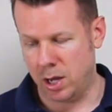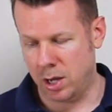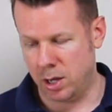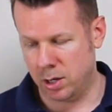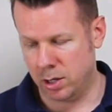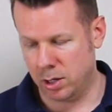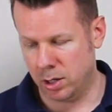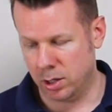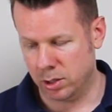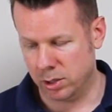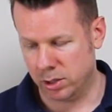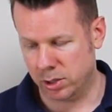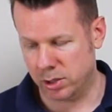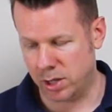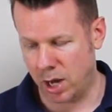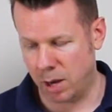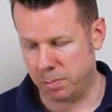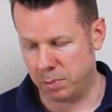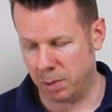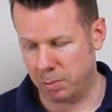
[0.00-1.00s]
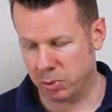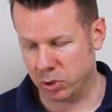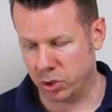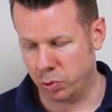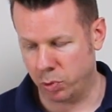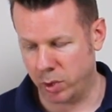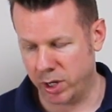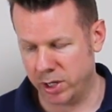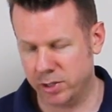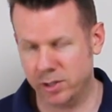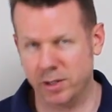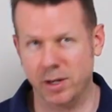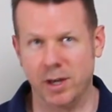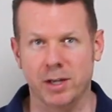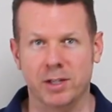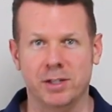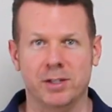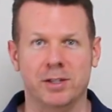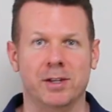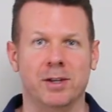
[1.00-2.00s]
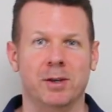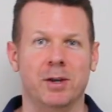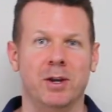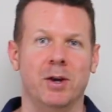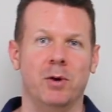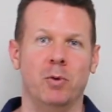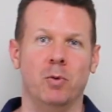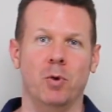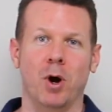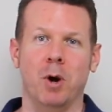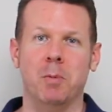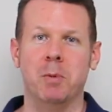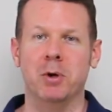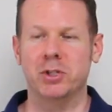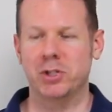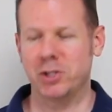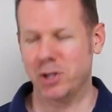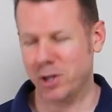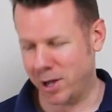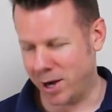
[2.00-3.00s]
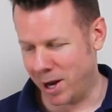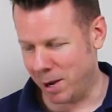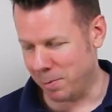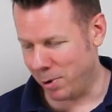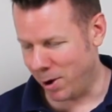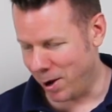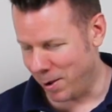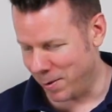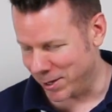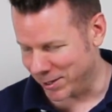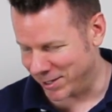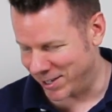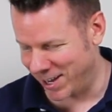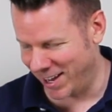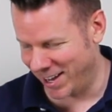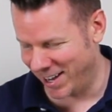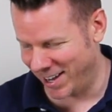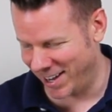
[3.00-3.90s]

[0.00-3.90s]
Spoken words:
in step number 26. We're almost done, I promise.